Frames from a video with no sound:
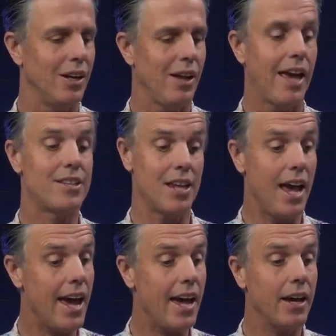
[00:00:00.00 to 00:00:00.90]
And
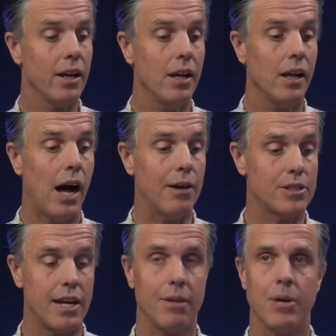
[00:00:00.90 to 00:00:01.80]
today, I was
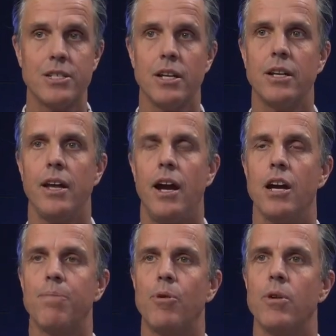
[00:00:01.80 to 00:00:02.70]
taking my son to the
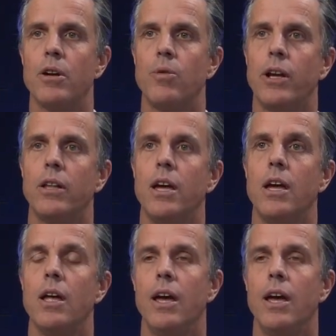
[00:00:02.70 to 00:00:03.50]
airport quickly,